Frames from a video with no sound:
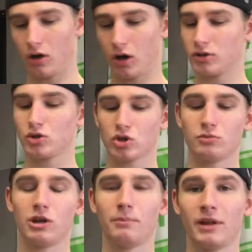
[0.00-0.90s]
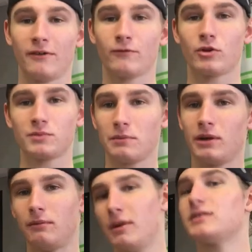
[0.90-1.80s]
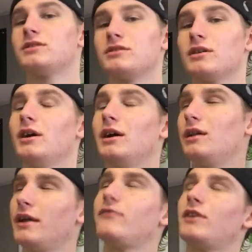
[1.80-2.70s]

on social media platforms I'm getting messages left